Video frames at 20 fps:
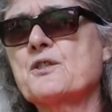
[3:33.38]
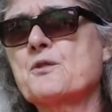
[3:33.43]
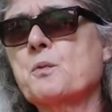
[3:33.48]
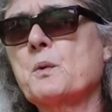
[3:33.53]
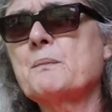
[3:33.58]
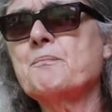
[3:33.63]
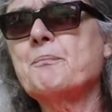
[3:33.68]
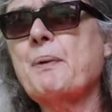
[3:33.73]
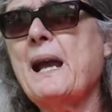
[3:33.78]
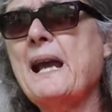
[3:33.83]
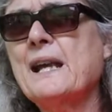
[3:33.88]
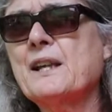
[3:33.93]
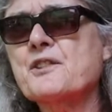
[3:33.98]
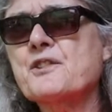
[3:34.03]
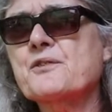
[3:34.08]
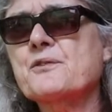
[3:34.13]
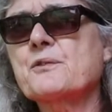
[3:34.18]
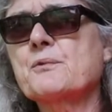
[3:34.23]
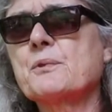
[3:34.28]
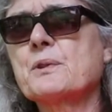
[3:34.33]
would
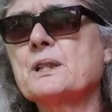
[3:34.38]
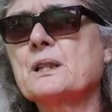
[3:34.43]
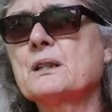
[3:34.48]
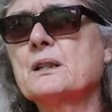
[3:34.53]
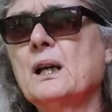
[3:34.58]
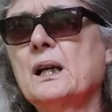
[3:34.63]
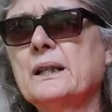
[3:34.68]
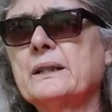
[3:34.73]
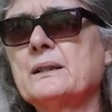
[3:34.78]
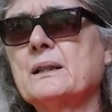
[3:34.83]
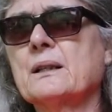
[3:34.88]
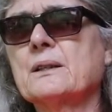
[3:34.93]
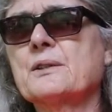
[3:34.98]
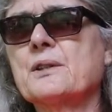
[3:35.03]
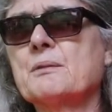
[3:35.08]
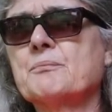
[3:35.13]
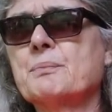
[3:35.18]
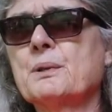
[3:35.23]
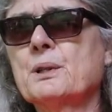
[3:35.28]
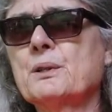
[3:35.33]
pass through the gut
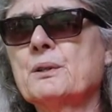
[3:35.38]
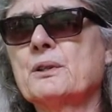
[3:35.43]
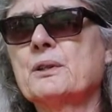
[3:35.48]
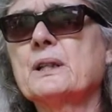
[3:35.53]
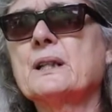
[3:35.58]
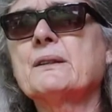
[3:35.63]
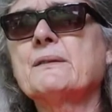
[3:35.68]
of the bird,